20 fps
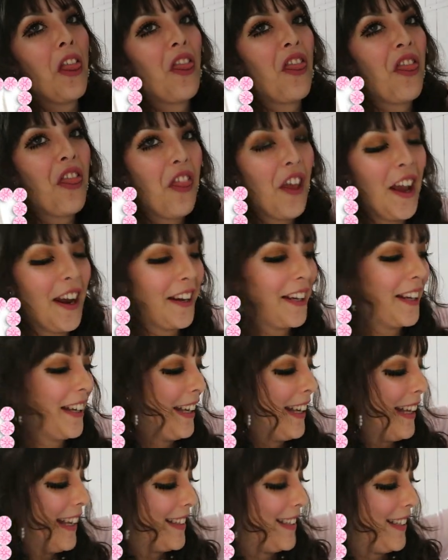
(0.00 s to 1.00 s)

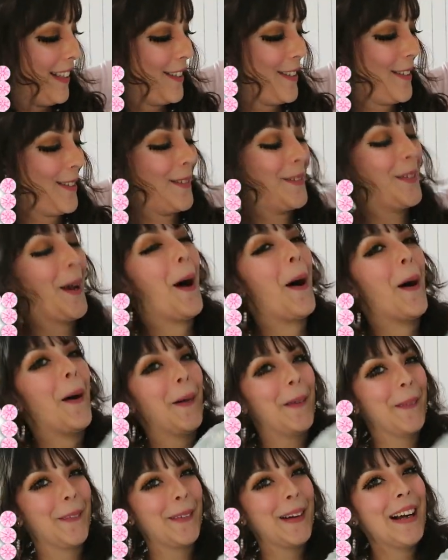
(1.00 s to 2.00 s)
thick. It is
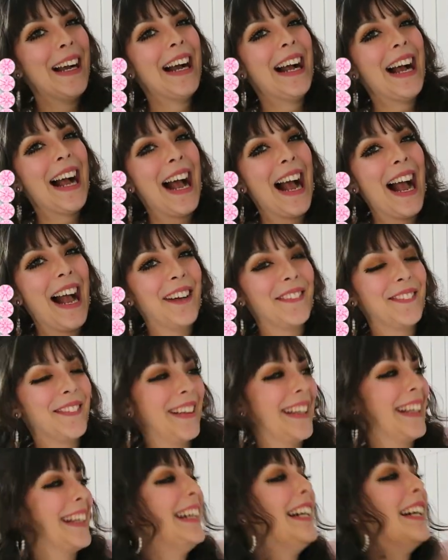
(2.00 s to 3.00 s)
so
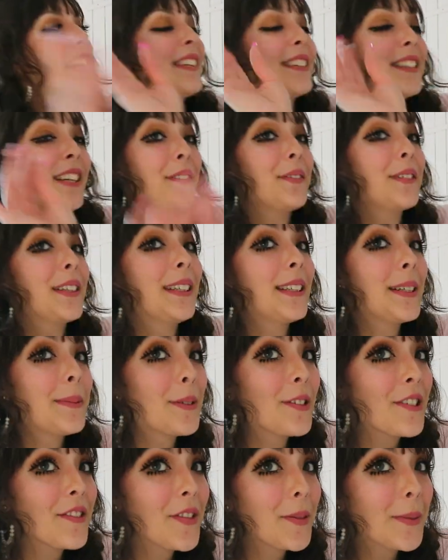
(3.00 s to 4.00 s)
heavy. Definitely
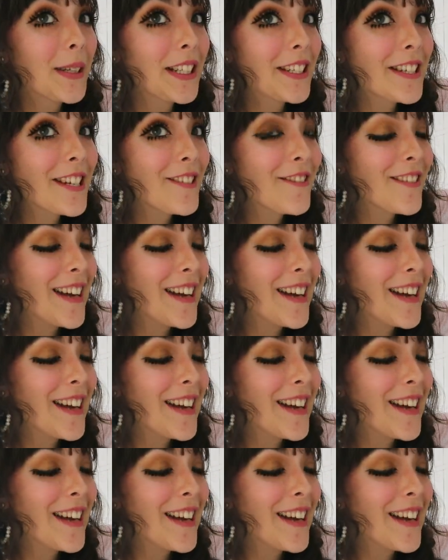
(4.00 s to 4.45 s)
more of a winter